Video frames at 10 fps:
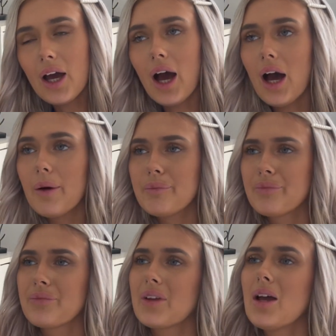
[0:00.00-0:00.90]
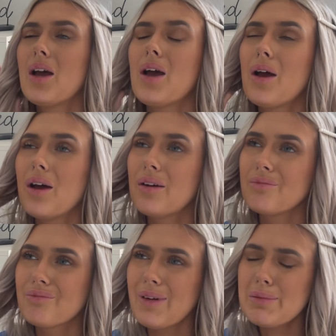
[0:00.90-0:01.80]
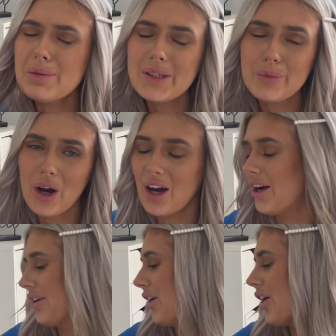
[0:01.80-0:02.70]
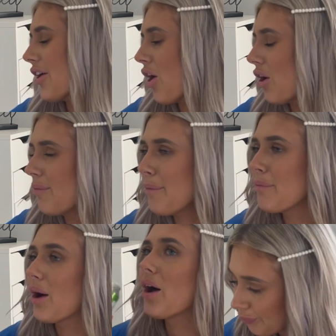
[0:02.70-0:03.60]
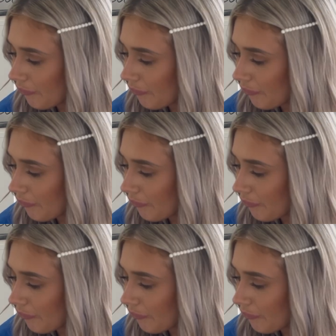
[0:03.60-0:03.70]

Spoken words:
Maybe we weren't, I can't remember.